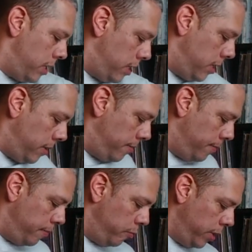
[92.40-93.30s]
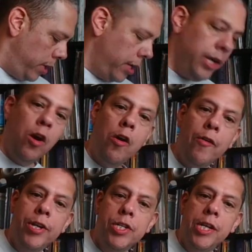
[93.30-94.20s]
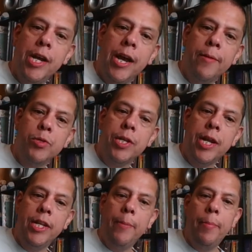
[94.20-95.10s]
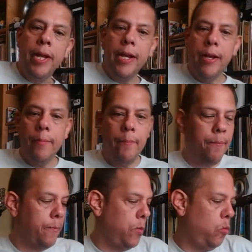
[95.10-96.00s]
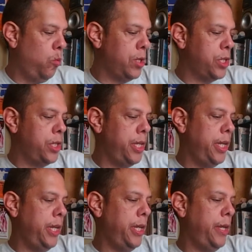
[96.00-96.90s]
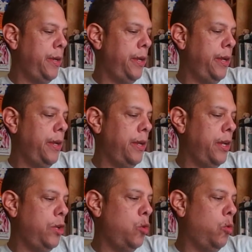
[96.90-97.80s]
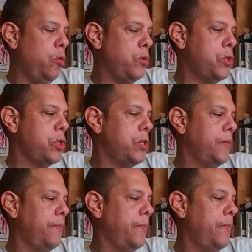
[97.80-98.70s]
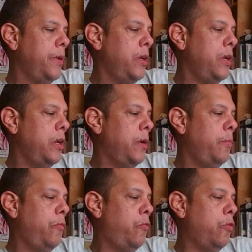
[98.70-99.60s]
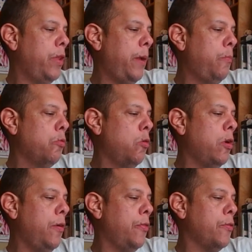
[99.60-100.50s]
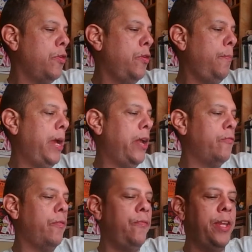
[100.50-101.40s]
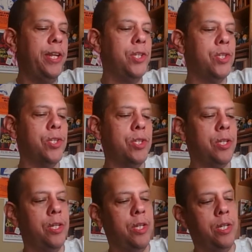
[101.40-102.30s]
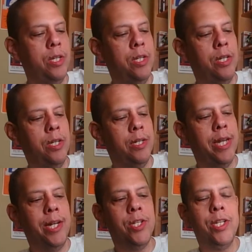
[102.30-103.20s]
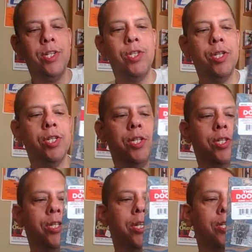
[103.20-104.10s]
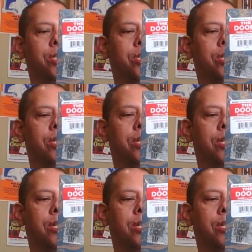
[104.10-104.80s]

Um, one of the RSD items that I did pick up was the doors before they broke on through, banned from Venice, 1966.